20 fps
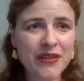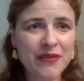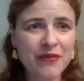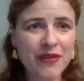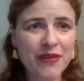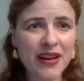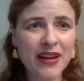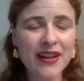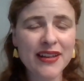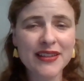
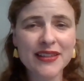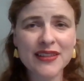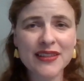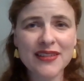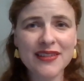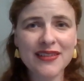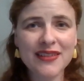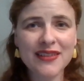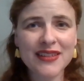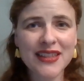when it is
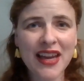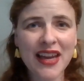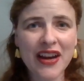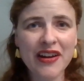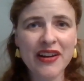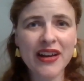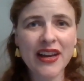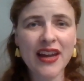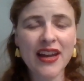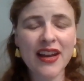
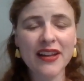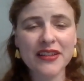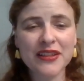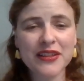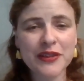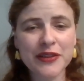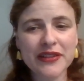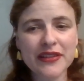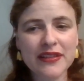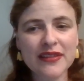scary and
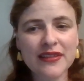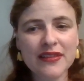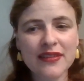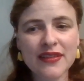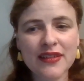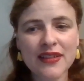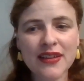uncertain.